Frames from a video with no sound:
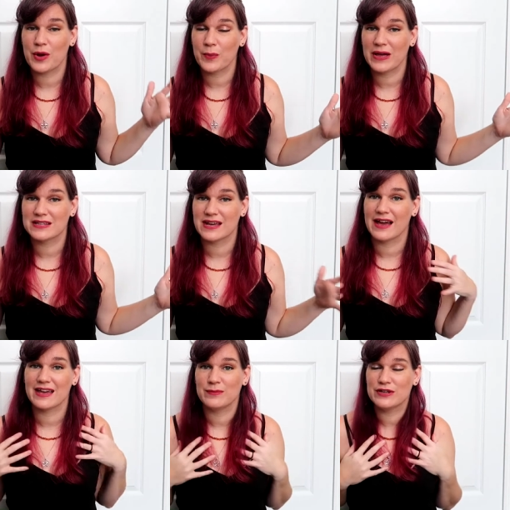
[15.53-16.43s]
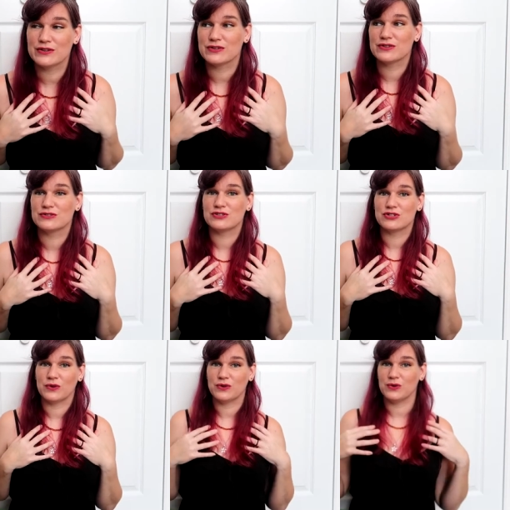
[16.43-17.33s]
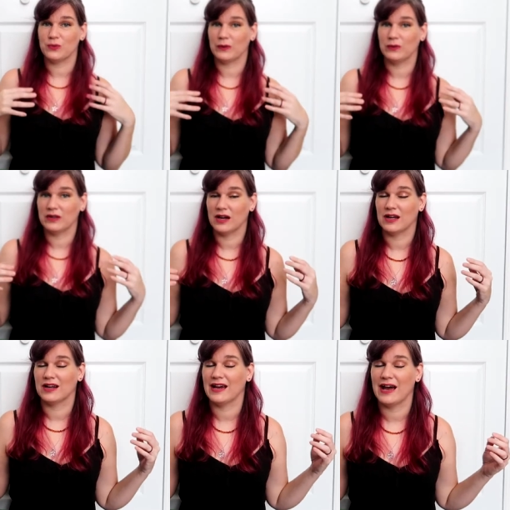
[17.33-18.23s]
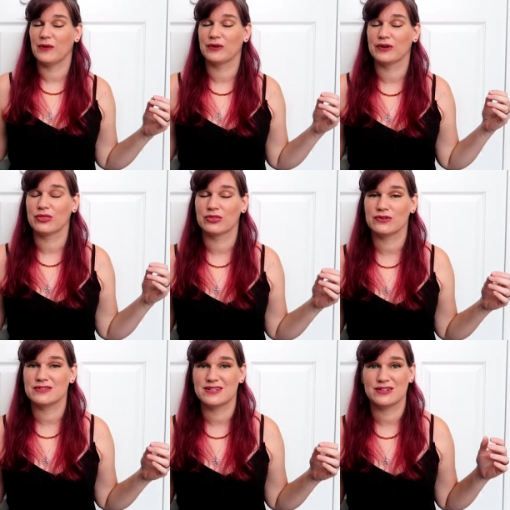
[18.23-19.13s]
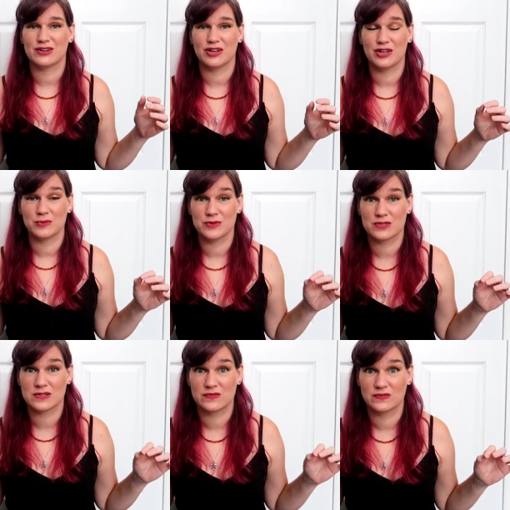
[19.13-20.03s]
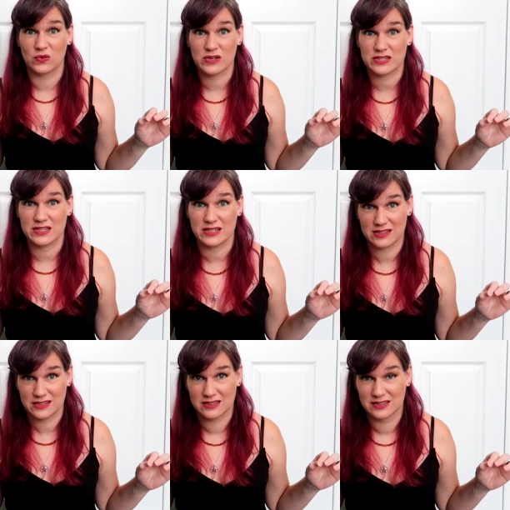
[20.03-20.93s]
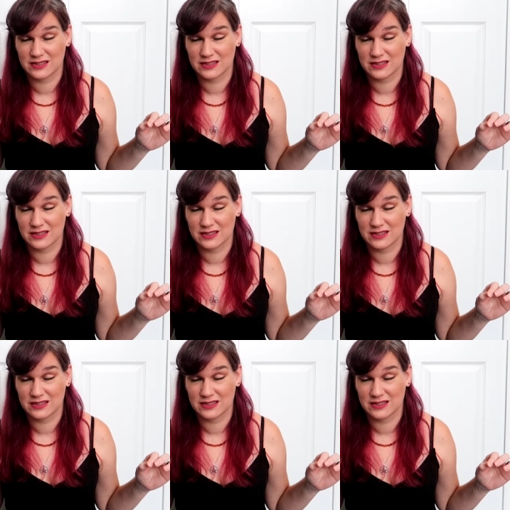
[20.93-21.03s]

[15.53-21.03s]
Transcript: But I am here to show you what we got our 13, almost 14